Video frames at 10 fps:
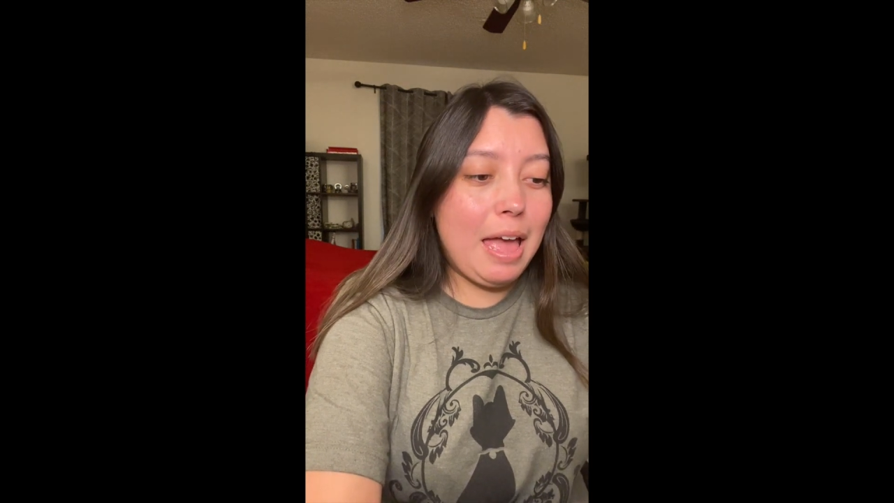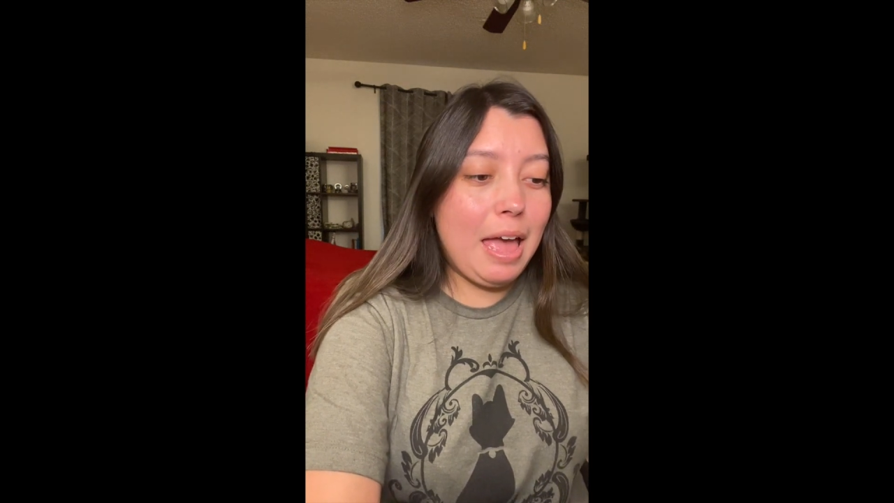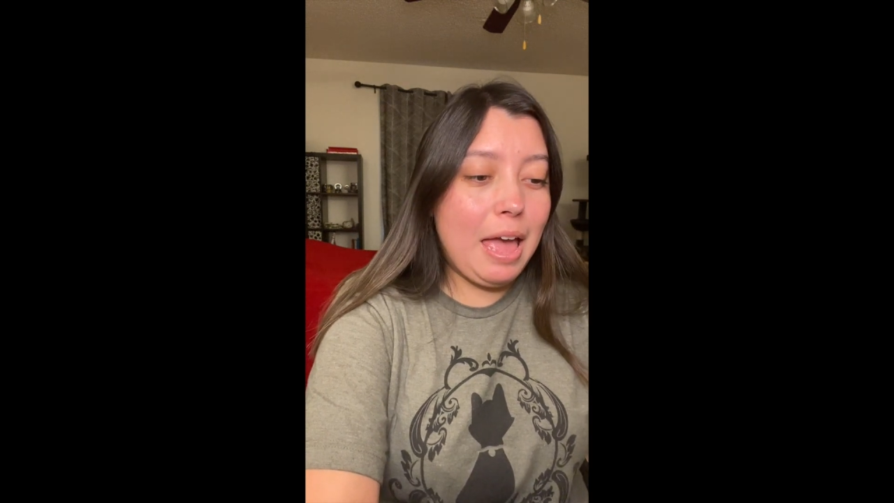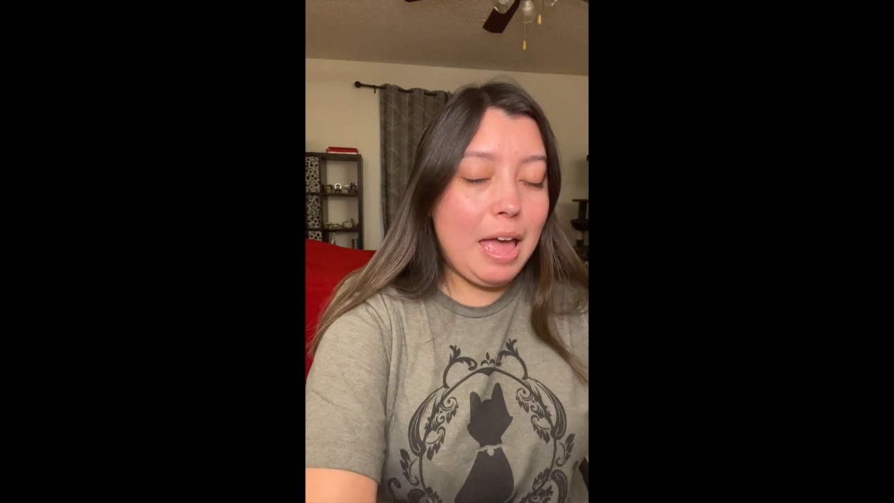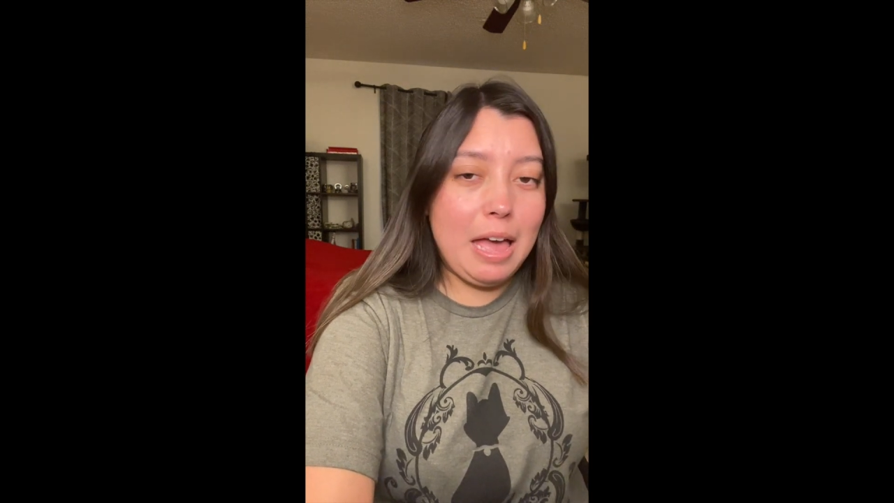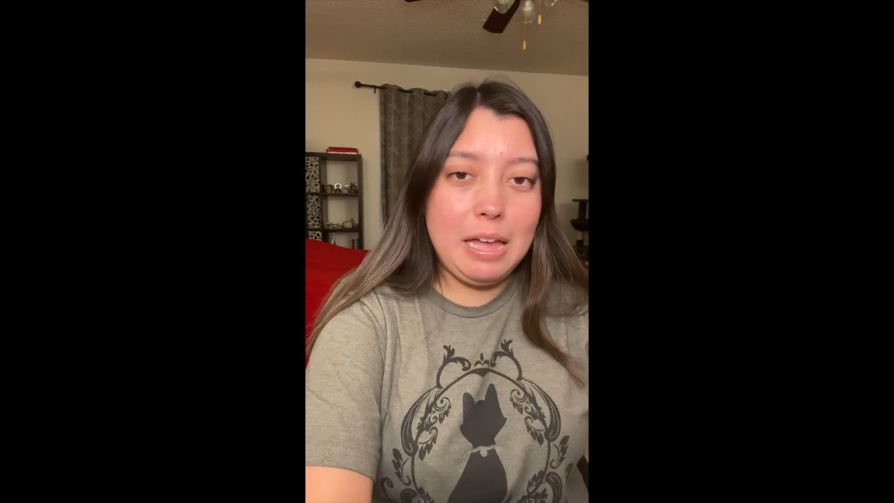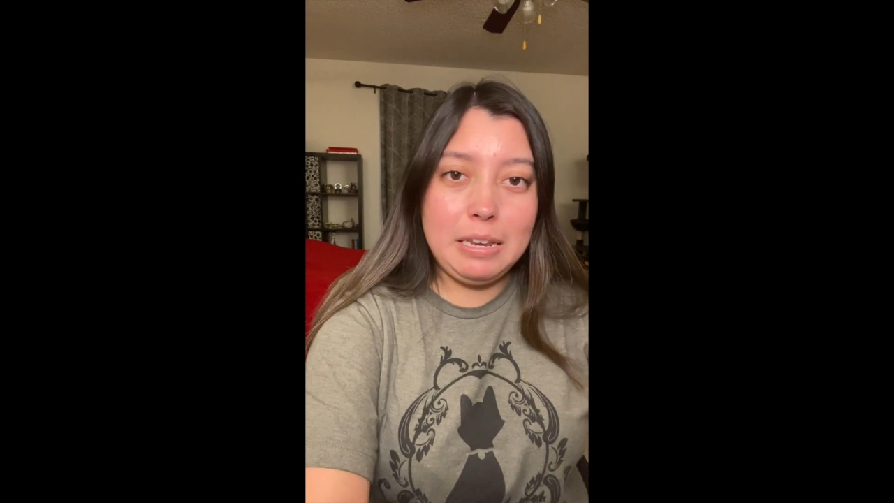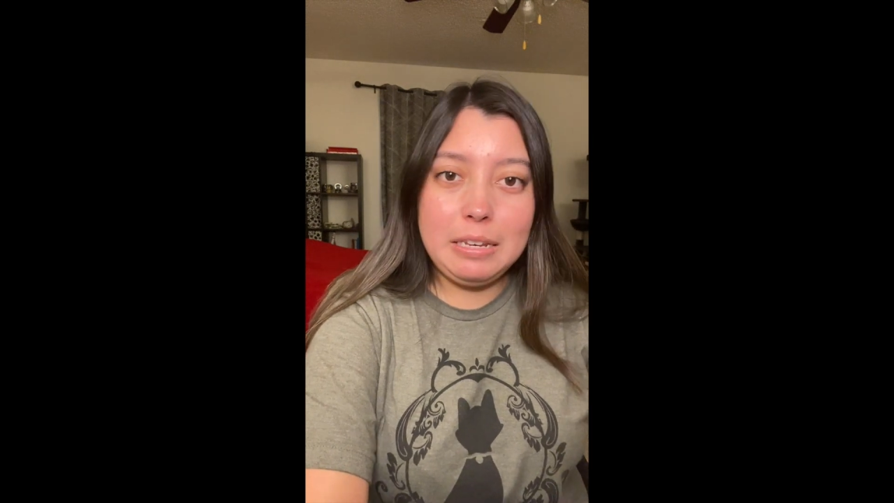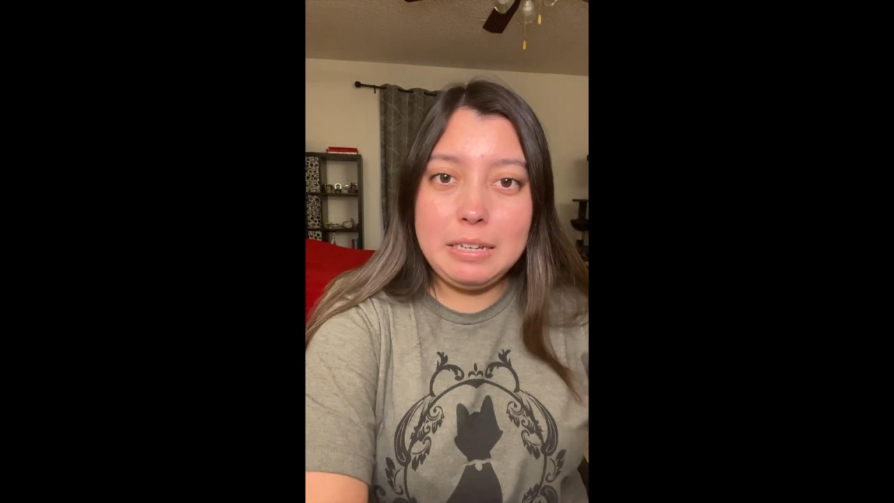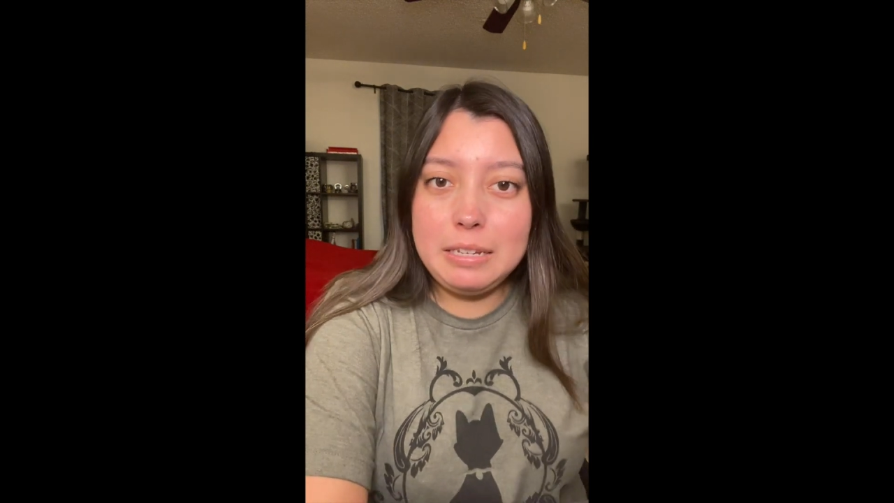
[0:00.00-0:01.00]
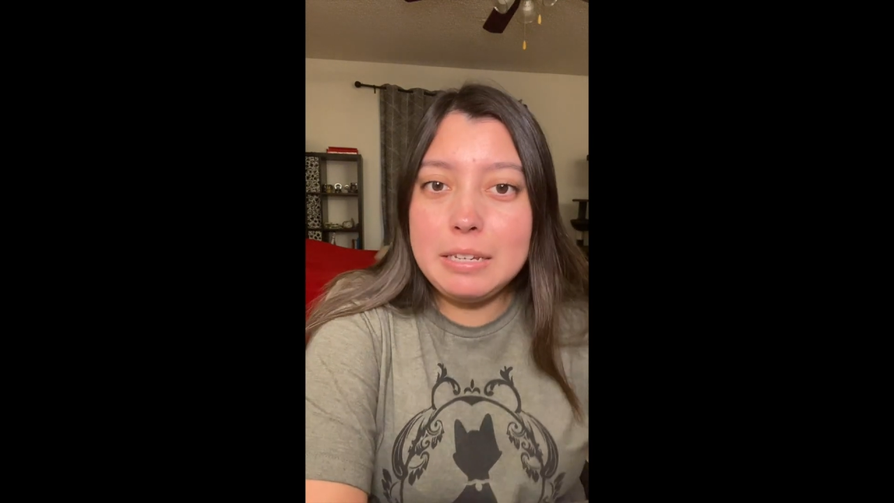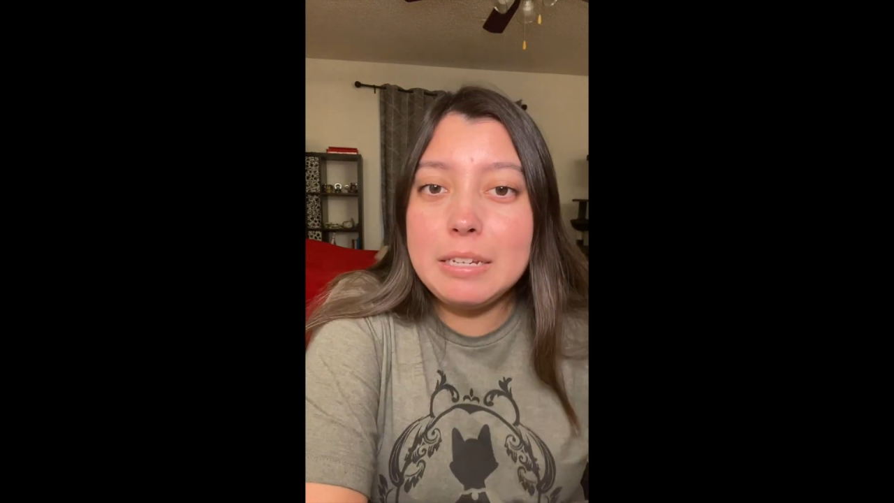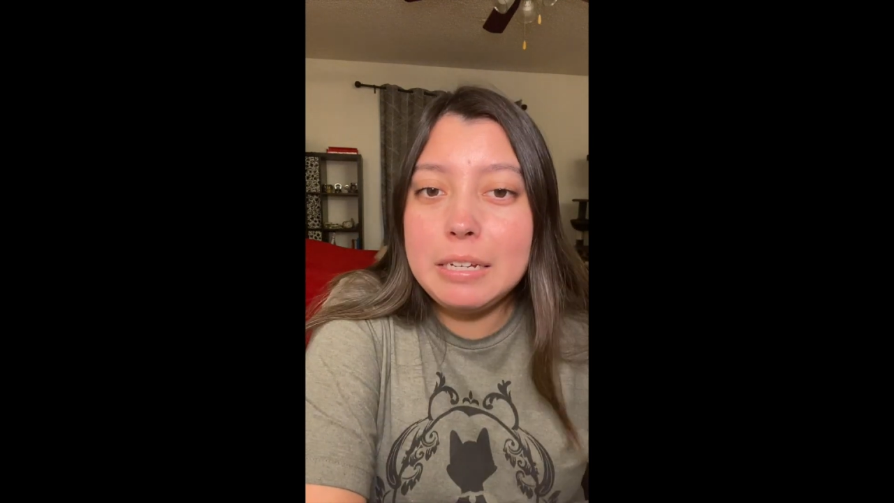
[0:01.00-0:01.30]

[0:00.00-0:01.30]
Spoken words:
and